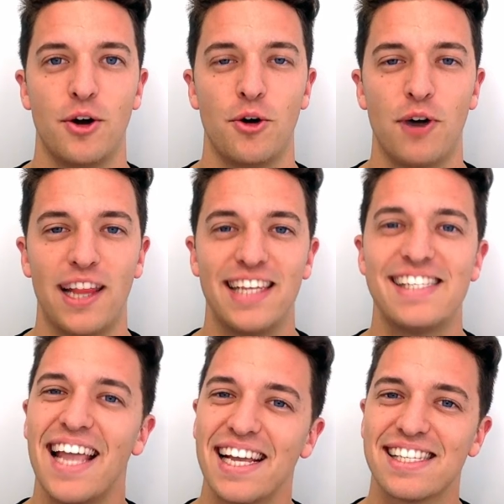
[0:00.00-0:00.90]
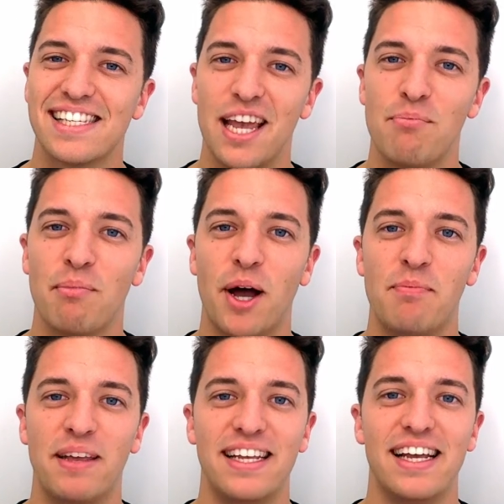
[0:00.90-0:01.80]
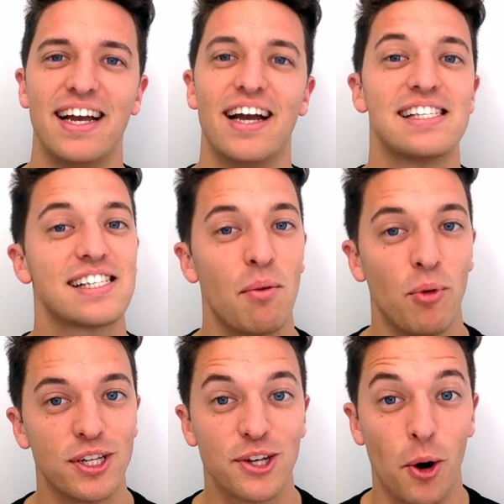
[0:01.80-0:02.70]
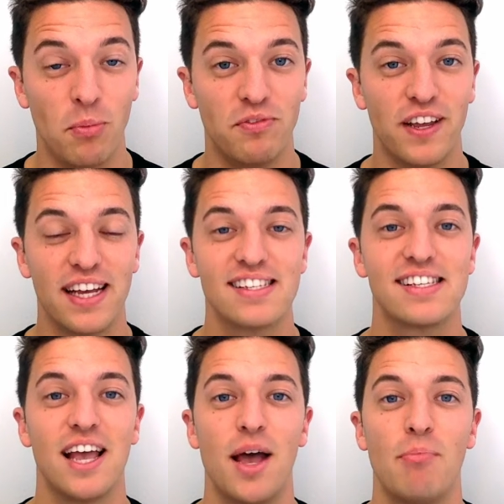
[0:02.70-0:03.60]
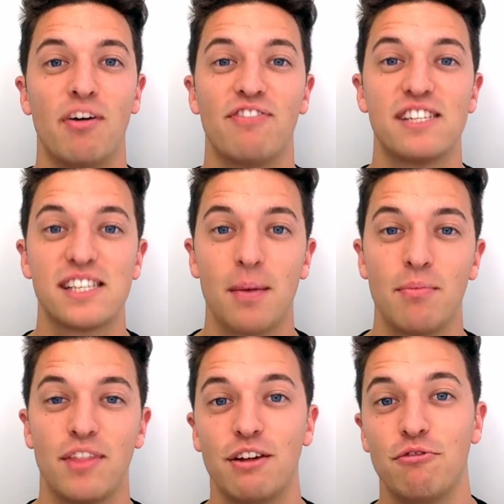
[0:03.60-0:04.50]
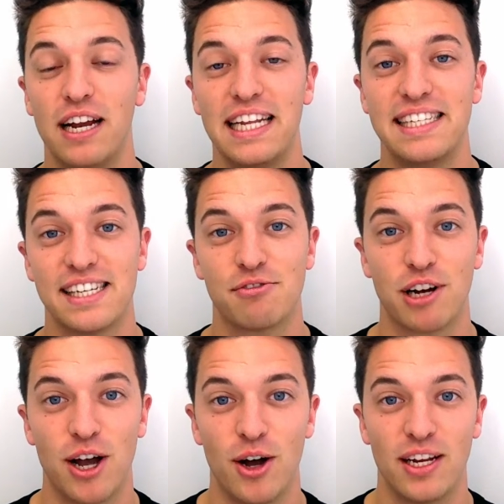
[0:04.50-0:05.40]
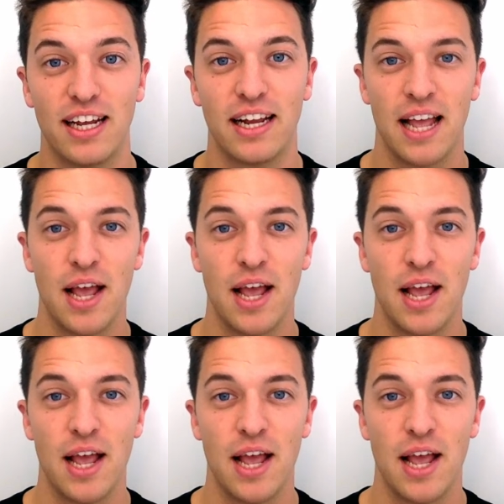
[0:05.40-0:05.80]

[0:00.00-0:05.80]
Alright, this next tip might be somewhat obvious, but for some they really disregard it.